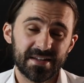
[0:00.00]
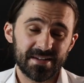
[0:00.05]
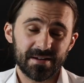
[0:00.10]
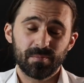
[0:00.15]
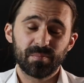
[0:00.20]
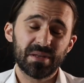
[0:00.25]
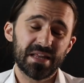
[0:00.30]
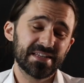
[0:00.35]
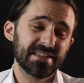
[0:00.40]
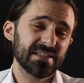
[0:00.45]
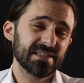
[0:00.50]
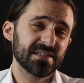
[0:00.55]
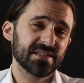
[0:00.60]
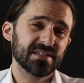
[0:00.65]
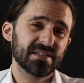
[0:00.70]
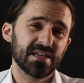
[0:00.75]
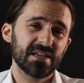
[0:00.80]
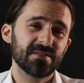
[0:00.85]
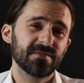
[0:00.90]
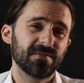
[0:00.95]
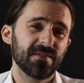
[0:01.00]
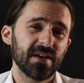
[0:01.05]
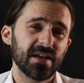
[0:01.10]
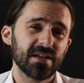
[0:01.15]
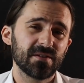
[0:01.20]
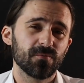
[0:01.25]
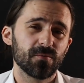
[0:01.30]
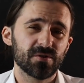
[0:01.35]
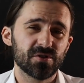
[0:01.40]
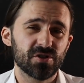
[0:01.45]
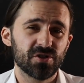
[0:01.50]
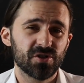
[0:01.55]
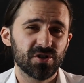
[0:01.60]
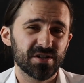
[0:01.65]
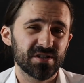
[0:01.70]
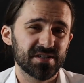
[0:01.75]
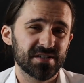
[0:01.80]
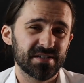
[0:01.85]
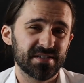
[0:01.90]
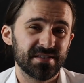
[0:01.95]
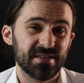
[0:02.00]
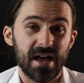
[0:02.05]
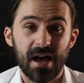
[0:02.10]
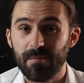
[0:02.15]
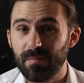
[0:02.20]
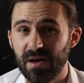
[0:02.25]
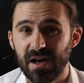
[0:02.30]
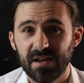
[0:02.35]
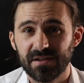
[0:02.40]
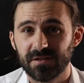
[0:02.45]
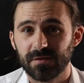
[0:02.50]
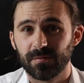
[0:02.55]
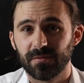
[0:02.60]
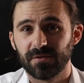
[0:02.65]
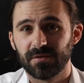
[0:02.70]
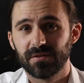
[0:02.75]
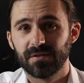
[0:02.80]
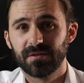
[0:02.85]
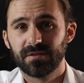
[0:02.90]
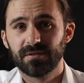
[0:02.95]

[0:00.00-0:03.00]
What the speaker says: getting a blended skin fade was just not possible.